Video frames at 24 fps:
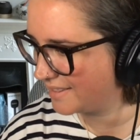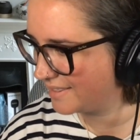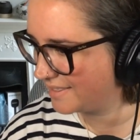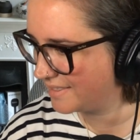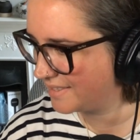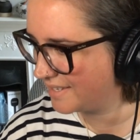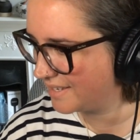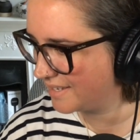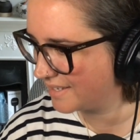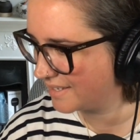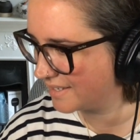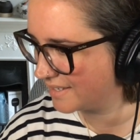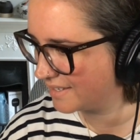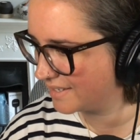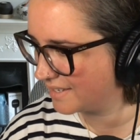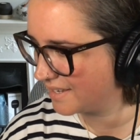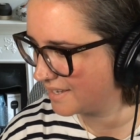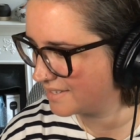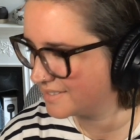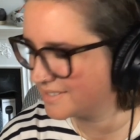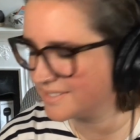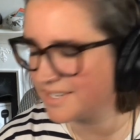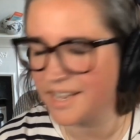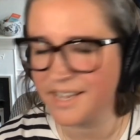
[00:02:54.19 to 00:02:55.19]
And I
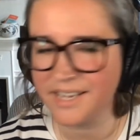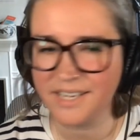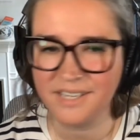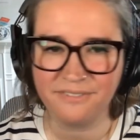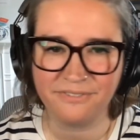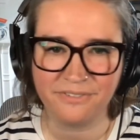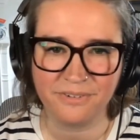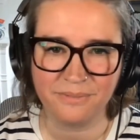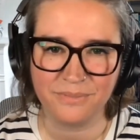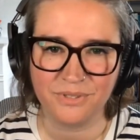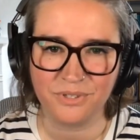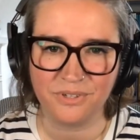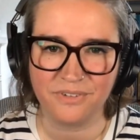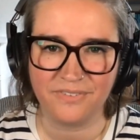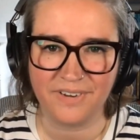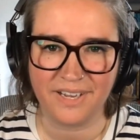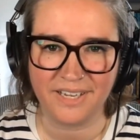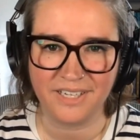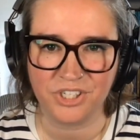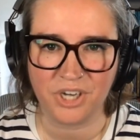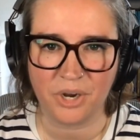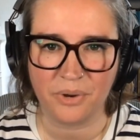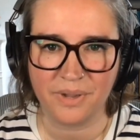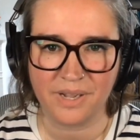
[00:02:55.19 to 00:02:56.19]
think aside from
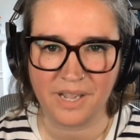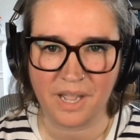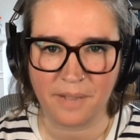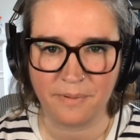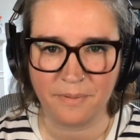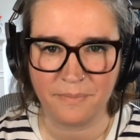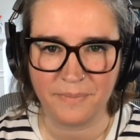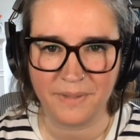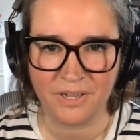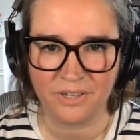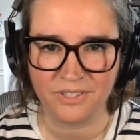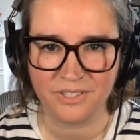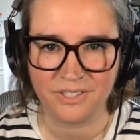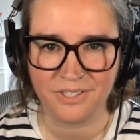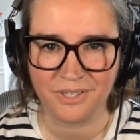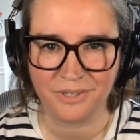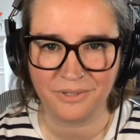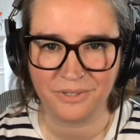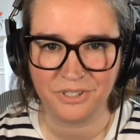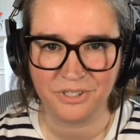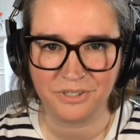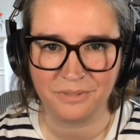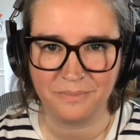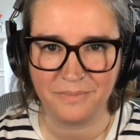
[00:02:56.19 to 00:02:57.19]
like just showing up a bit
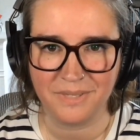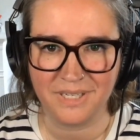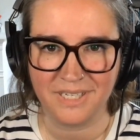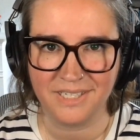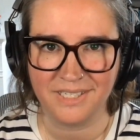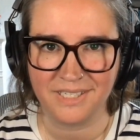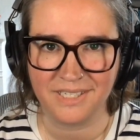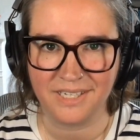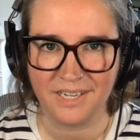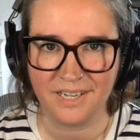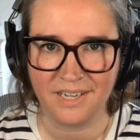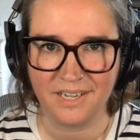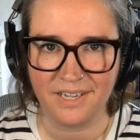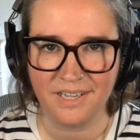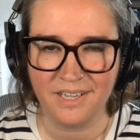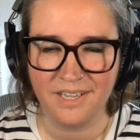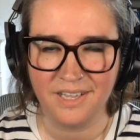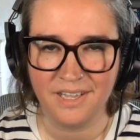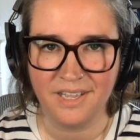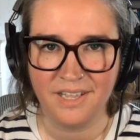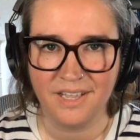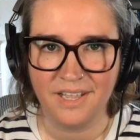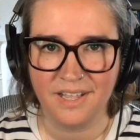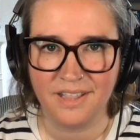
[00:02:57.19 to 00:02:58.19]
on social
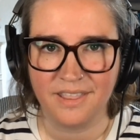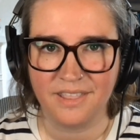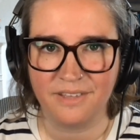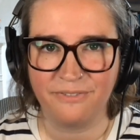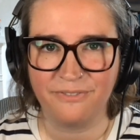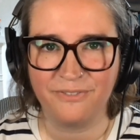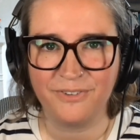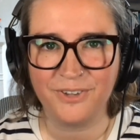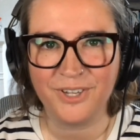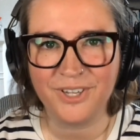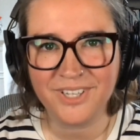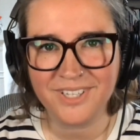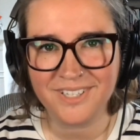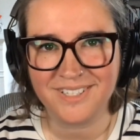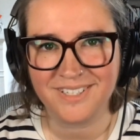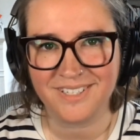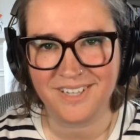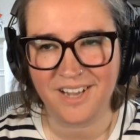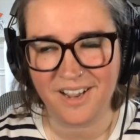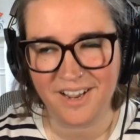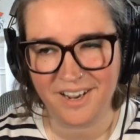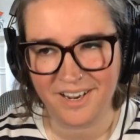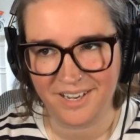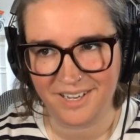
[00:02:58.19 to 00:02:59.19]
media, the
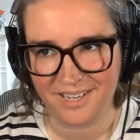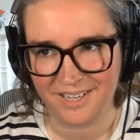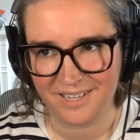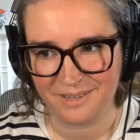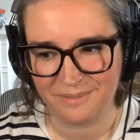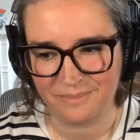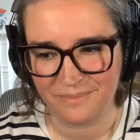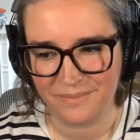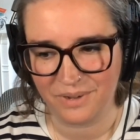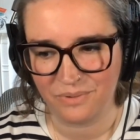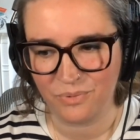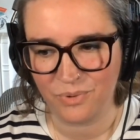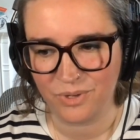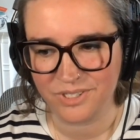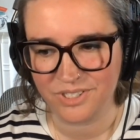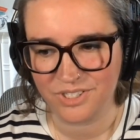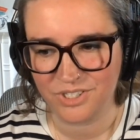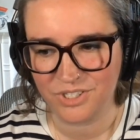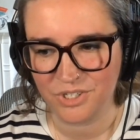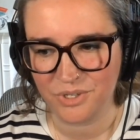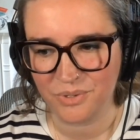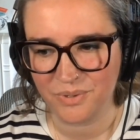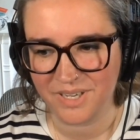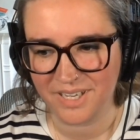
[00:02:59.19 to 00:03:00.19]
first time
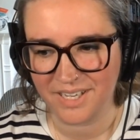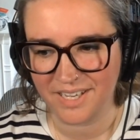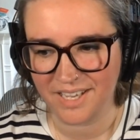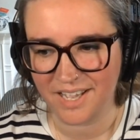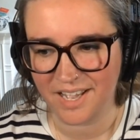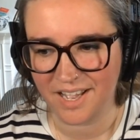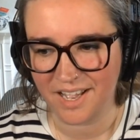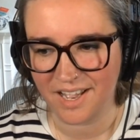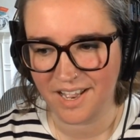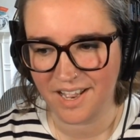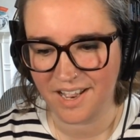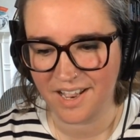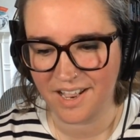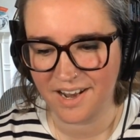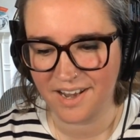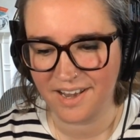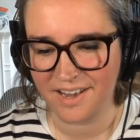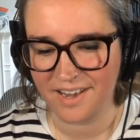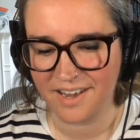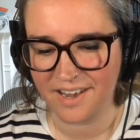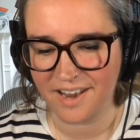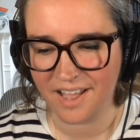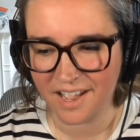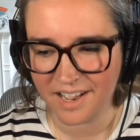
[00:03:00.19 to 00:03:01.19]
was doing
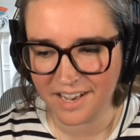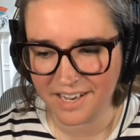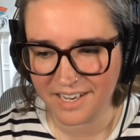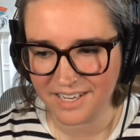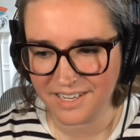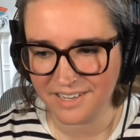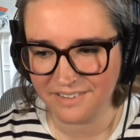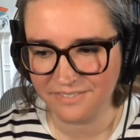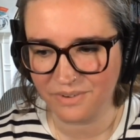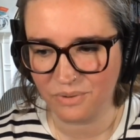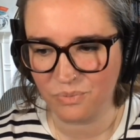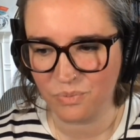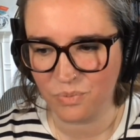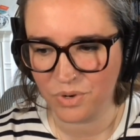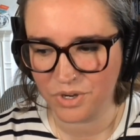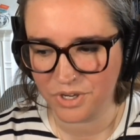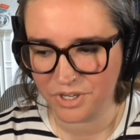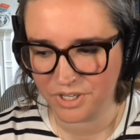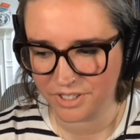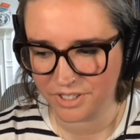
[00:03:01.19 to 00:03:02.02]
a live